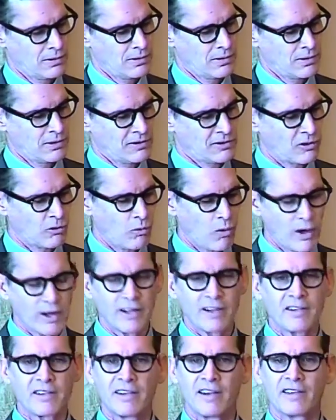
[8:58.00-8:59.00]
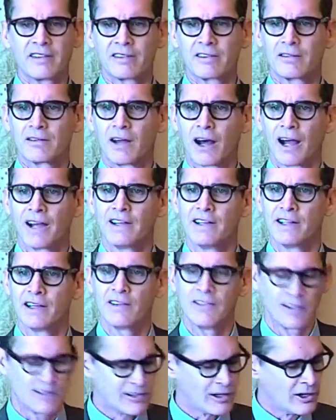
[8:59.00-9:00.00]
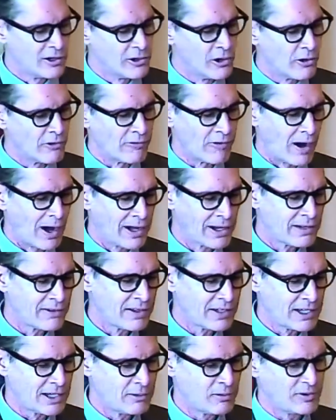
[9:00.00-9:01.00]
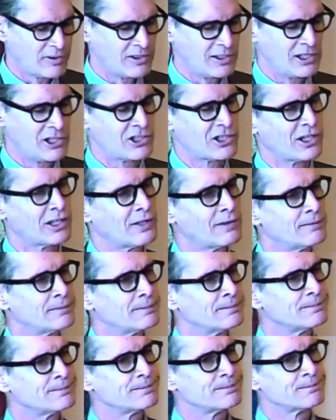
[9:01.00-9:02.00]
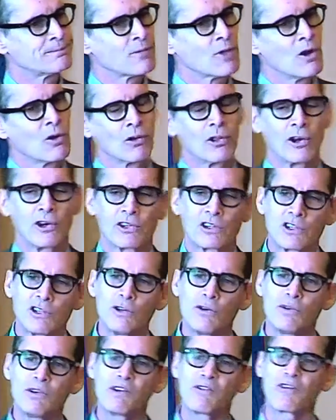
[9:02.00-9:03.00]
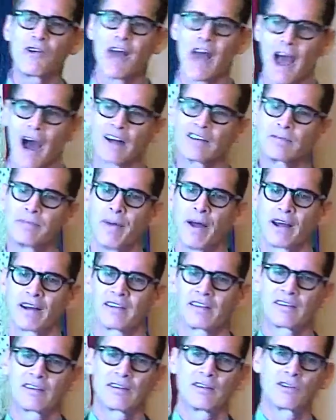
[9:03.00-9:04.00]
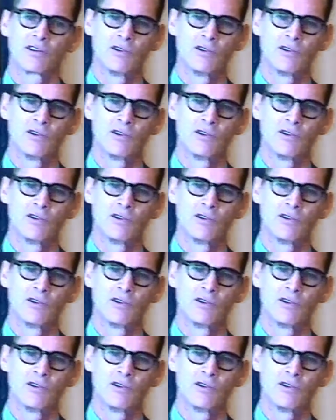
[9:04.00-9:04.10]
So what is this idea, this nirvana that he was teaching? Well, there are two different aspects to